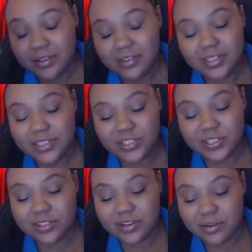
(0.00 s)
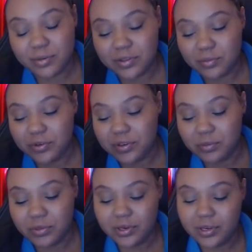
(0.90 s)
Let's just talk about the beauty
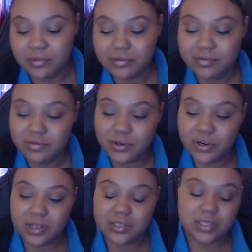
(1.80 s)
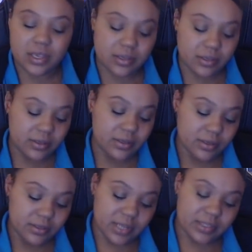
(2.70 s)
community for a hot sec.
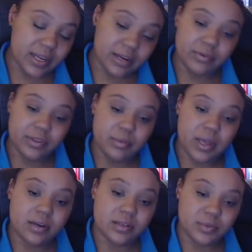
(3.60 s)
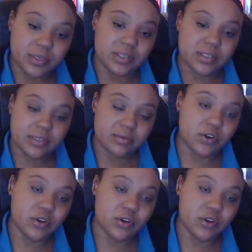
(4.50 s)
Not that it really matters because,